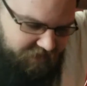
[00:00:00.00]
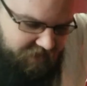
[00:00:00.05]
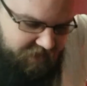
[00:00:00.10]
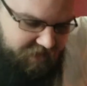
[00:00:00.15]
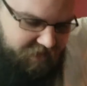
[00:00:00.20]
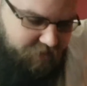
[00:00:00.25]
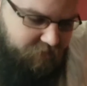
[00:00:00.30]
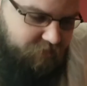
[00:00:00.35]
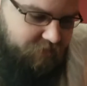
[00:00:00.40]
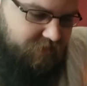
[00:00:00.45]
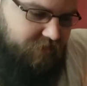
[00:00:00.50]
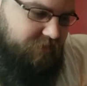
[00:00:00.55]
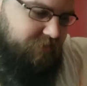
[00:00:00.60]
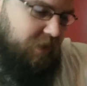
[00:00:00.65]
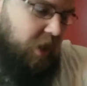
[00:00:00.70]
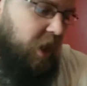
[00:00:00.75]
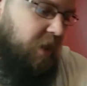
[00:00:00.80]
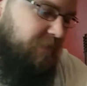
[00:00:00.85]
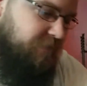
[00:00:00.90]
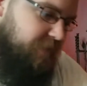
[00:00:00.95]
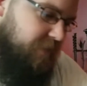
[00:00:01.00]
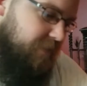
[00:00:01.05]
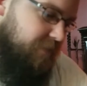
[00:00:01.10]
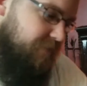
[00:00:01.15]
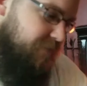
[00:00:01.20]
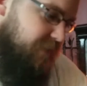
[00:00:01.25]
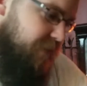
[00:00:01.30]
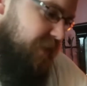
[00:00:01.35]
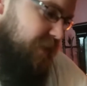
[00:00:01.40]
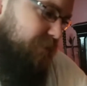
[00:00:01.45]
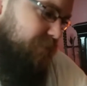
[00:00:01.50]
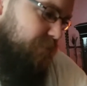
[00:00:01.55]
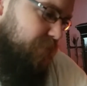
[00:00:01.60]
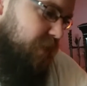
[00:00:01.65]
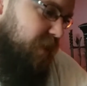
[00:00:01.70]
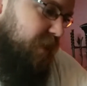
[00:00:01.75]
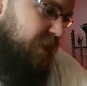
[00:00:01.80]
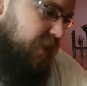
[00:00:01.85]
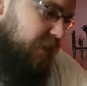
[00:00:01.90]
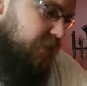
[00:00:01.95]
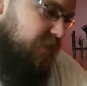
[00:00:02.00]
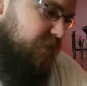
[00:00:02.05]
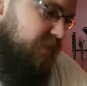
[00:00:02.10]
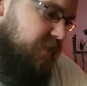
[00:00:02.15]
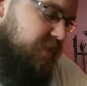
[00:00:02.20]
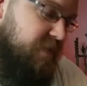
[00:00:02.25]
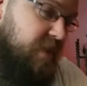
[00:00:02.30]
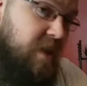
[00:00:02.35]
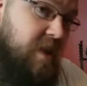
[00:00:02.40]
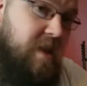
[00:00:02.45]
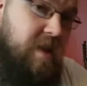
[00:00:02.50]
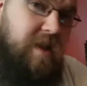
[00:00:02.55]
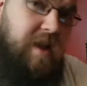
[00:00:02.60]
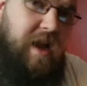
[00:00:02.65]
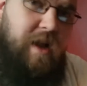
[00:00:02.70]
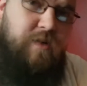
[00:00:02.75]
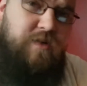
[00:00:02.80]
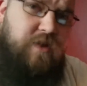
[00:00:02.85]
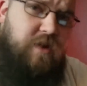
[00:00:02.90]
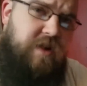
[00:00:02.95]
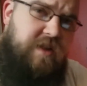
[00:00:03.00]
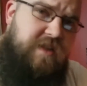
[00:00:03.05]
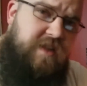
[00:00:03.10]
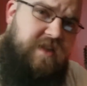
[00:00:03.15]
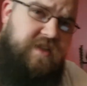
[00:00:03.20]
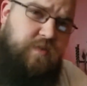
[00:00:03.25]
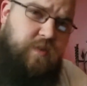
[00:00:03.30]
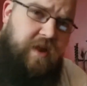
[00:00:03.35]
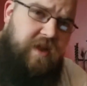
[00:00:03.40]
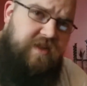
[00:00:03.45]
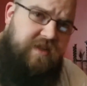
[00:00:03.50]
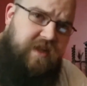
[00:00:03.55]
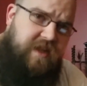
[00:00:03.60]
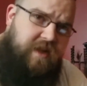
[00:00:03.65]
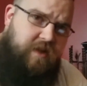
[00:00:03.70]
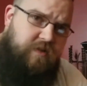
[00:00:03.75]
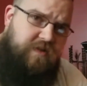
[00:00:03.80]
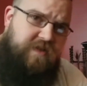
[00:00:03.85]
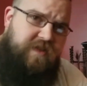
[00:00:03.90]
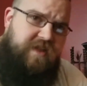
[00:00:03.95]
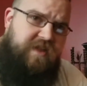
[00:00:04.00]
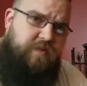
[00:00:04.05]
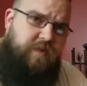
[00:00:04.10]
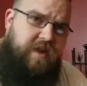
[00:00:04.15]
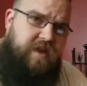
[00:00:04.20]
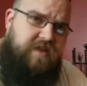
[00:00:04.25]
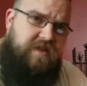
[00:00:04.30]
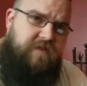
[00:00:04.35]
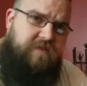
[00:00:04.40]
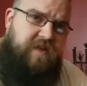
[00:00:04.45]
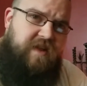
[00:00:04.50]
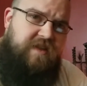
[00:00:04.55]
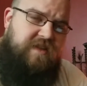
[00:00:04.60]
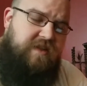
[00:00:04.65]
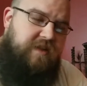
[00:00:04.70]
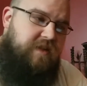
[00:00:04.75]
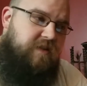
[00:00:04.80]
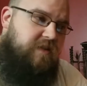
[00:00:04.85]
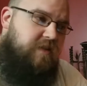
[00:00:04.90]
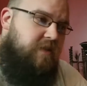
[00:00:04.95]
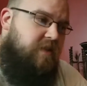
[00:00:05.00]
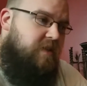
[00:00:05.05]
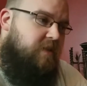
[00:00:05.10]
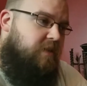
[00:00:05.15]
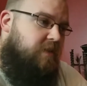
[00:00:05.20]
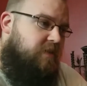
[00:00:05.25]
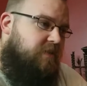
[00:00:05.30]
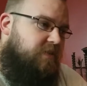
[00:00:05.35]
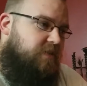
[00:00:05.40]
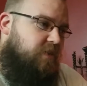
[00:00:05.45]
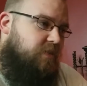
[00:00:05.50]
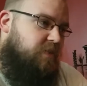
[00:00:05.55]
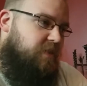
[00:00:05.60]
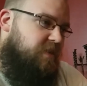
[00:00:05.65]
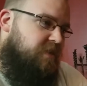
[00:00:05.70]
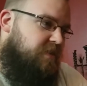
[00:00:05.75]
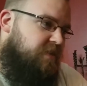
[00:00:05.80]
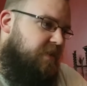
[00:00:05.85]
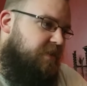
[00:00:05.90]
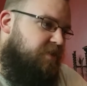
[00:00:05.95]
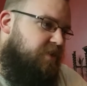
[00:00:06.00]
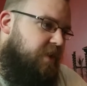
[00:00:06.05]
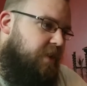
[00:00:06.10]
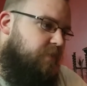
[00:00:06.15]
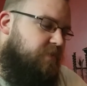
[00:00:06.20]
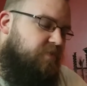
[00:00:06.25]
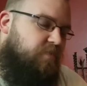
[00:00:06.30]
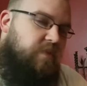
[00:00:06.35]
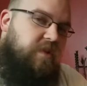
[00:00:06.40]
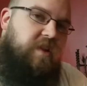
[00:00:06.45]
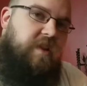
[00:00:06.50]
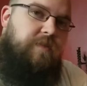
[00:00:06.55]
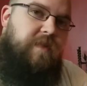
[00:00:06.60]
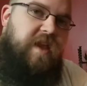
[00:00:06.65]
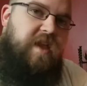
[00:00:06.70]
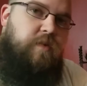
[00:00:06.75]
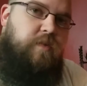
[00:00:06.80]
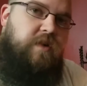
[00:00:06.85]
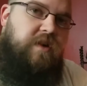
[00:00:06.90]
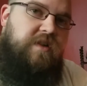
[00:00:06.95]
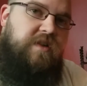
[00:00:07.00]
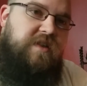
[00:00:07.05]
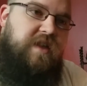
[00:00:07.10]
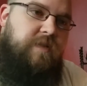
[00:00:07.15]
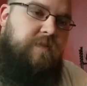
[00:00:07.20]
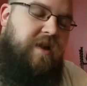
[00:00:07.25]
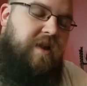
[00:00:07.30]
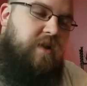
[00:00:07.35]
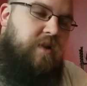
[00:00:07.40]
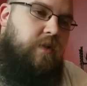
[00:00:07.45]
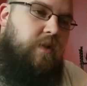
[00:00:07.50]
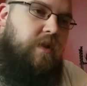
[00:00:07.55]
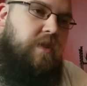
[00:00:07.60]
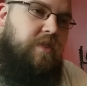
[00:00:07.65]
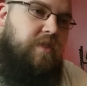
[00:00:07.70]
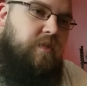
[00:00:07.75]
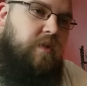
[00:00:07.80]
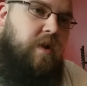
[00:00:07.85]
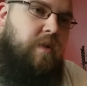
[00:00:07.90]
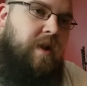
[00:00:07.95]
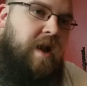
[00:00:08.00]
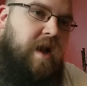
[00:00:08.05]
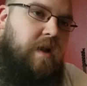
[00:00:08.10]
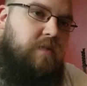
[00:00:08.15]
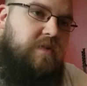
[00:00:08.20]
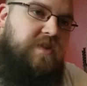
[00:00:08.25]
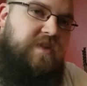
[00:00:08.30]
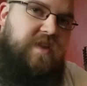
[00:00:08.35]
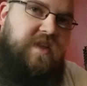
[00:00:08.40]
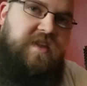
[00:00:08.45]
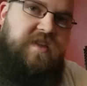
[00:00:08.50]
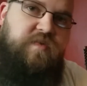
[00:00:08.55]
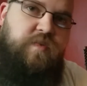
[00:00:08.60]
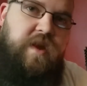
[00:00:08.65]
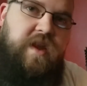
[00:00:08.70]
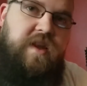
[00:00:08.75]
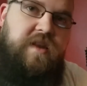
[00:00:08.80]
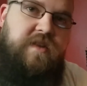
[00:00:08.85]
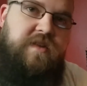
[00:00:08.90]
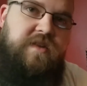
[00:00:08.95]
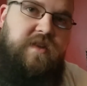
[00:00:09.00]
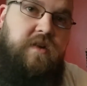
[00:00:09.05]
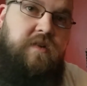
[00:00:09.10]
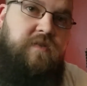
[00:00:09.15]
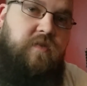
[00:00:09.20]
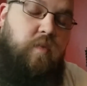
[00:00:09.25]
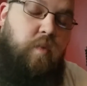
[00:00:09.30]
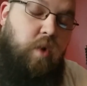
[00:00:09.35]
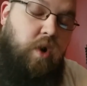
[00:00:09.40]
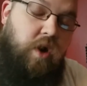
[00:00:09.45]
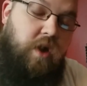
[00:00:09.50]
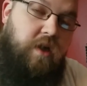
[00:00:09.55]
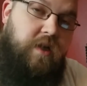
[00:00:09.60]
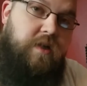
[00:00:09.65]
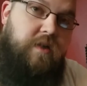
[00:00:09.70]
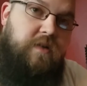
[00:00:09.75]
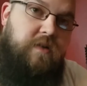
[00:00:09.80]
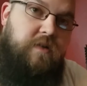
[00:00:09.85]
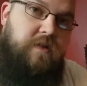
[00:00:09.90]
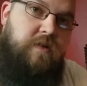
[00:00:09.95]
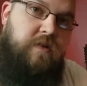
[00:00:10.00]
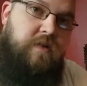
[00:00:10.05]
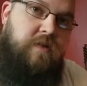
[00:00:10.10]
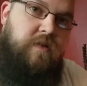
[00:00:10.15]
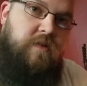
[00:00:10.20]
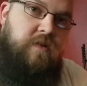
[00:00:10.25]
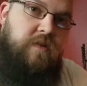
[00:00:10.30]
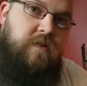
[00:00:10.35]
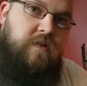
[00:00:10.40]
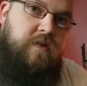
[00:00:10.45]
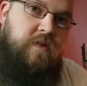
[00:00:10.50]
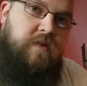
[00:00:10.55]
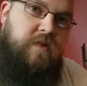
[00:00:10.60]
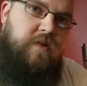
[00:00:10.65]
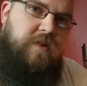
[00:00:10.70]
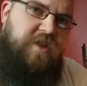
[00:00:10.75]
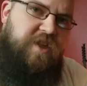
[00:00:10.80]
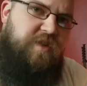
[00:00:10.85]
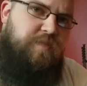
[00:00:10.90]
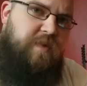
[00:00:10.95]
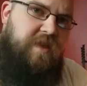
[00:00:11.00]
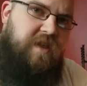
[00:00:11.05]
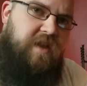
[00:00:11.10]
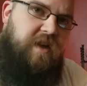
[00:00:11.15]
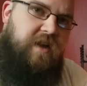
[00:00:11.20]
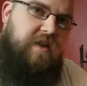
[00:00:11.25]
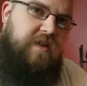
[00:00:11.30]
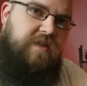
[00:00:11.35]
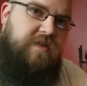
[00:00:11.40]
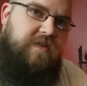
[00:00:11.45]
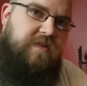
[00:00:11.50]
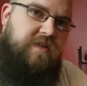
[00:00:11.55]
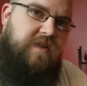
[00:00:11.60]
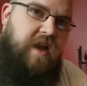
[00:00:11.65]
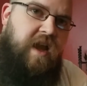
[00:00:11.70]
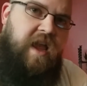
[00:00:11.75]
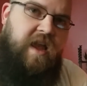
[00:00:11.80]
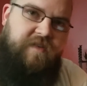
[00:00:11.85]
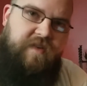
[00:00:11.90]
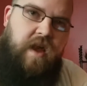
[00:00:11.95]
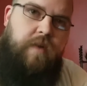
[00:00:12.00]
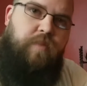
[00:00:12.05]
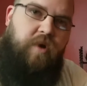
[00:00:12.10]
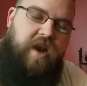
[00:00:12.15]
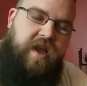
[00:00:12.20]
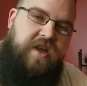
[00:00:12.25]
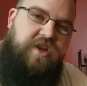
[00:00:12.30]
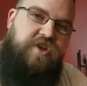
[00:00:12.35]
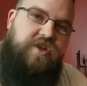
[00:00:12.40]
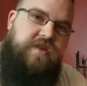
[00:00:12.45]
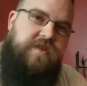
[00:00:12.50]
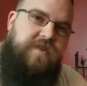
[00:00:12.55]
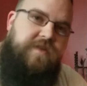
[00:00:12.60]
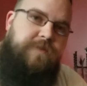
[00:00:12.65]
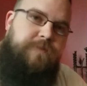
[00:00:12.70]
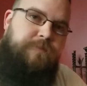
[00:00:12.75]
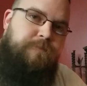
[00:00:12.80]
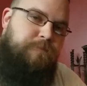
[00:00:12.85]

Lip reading: I use often in areas. I was already 6 weeks in. I was 6 weeks invested. So the decision I was really make was, am I going to throw out 6 weeks of work just because I have apprehensions?